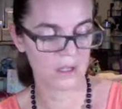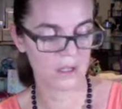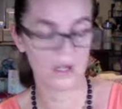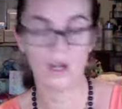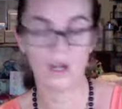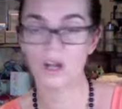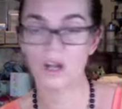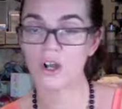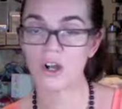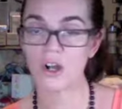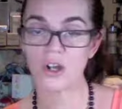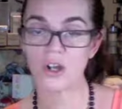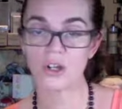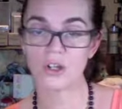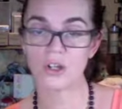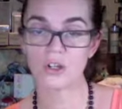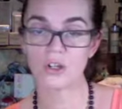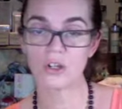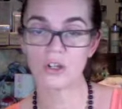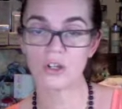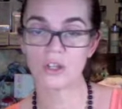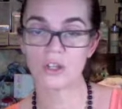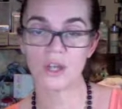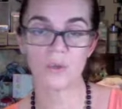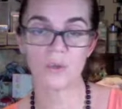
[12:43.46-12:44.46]
a
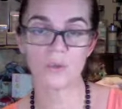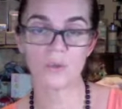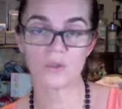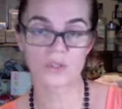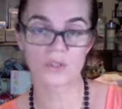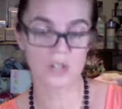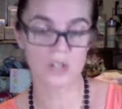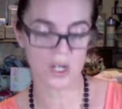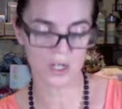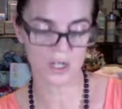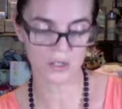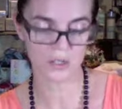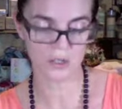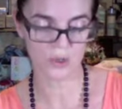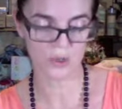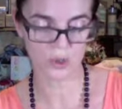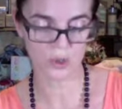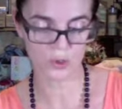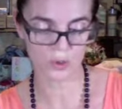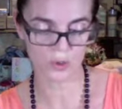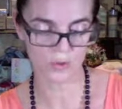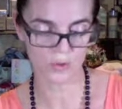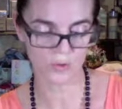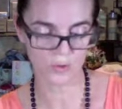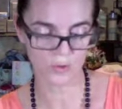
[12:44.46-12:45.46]
color that was not
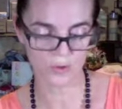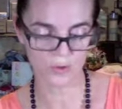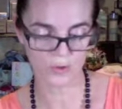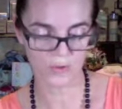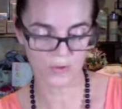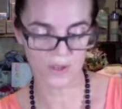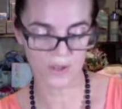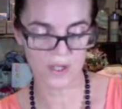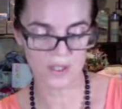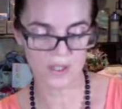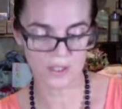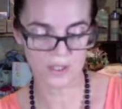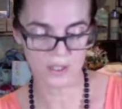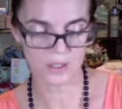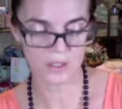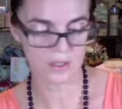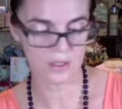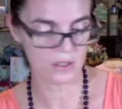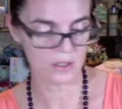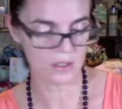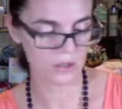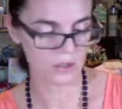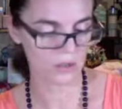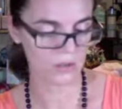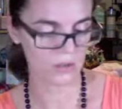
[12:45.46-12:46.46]
usual for the face.
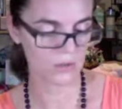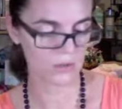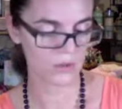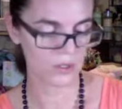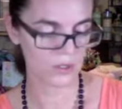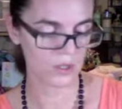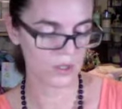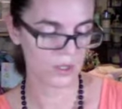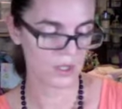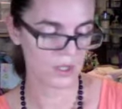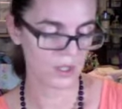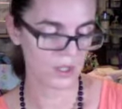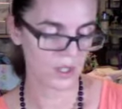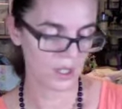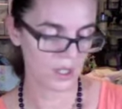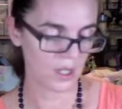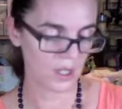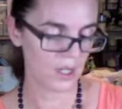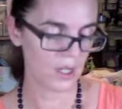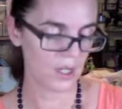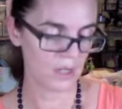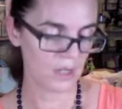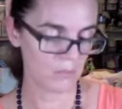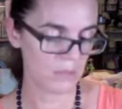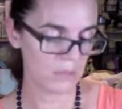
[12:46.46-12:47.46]
So,
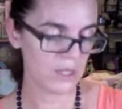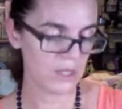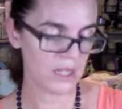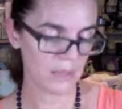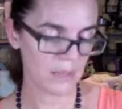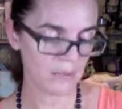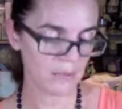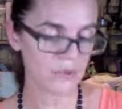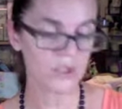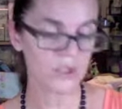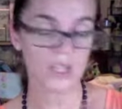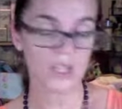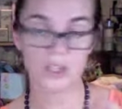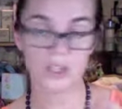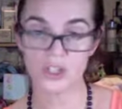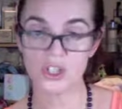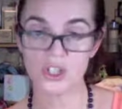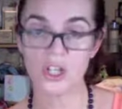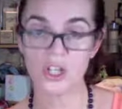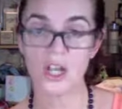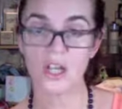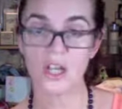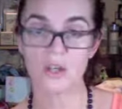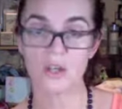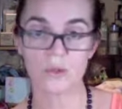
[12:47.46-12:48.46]
and being able to get the
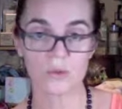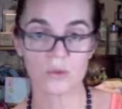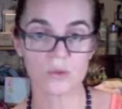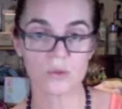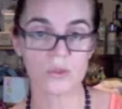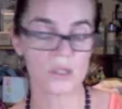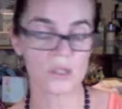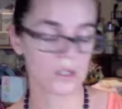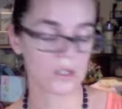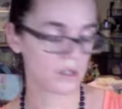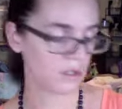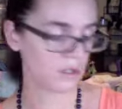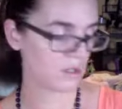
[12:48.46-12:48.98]
shadows and